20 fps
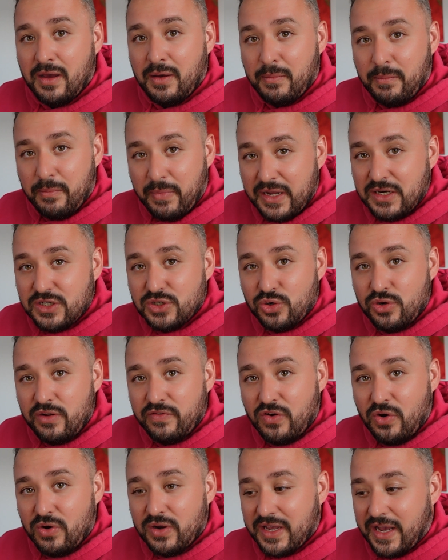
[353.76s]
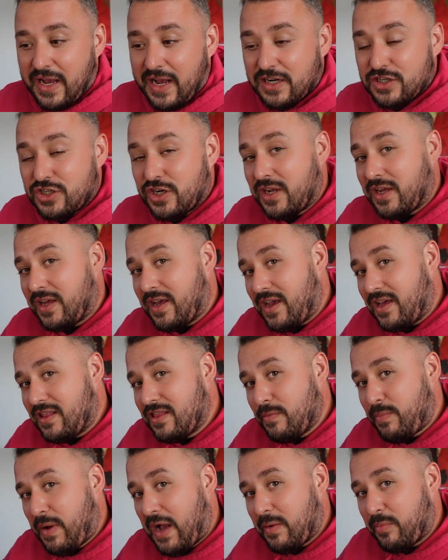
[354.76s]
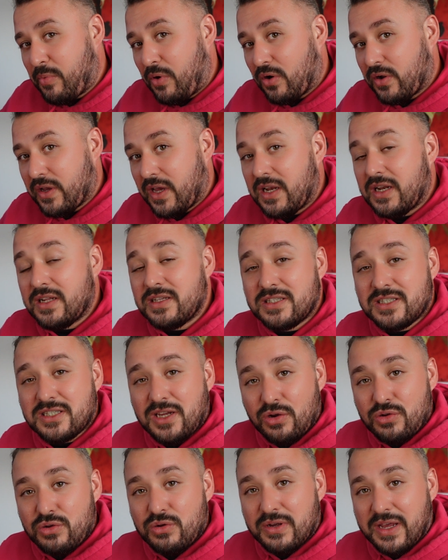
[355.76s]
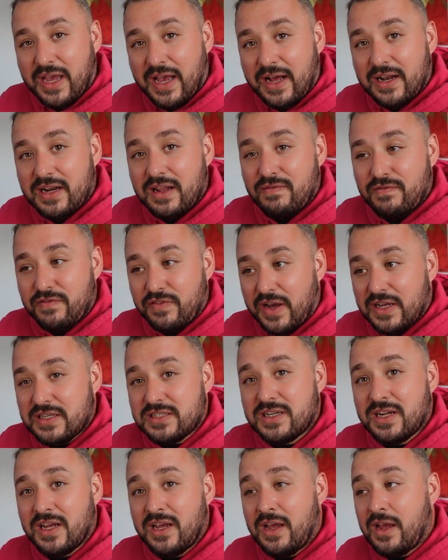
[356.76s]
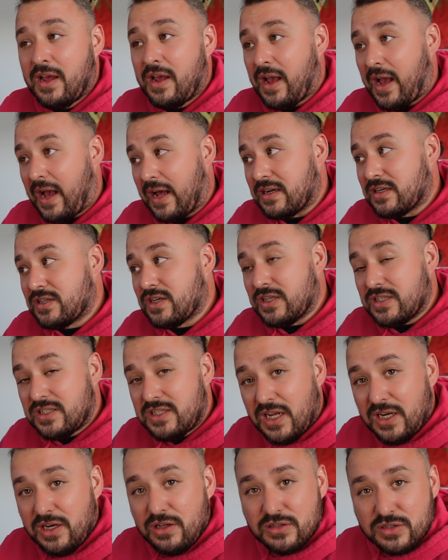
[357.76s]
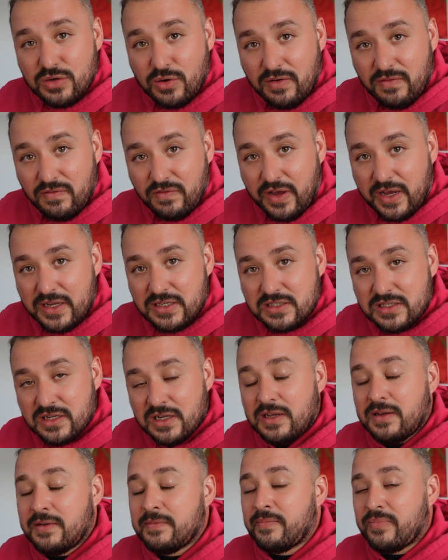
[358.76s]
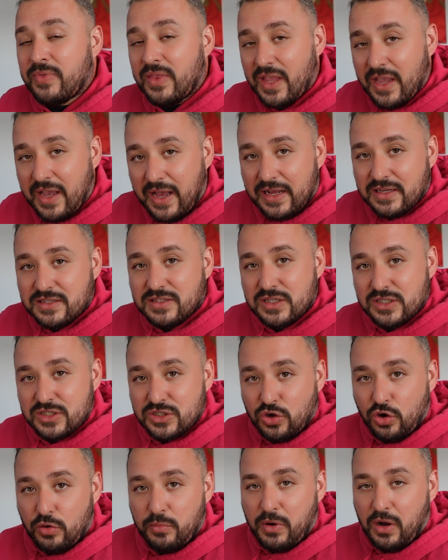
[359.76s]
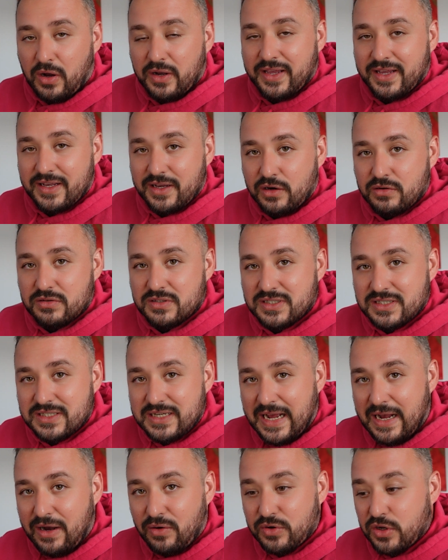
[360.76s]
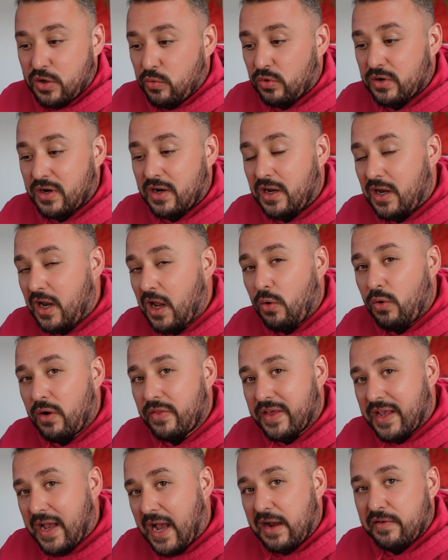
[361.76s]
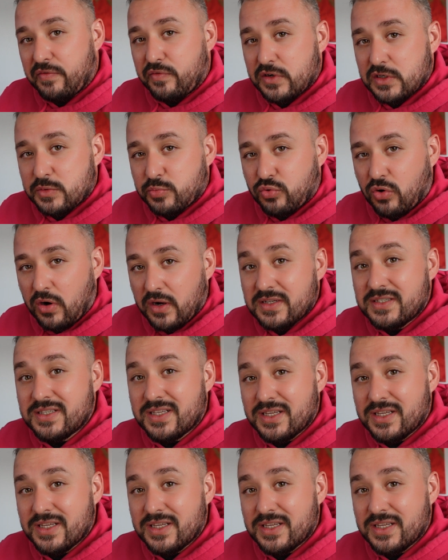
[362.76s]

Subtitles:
Make sure you've got cash in the back pocket so you can invest and continue to invest as the stock market goes down. You want to lower the average price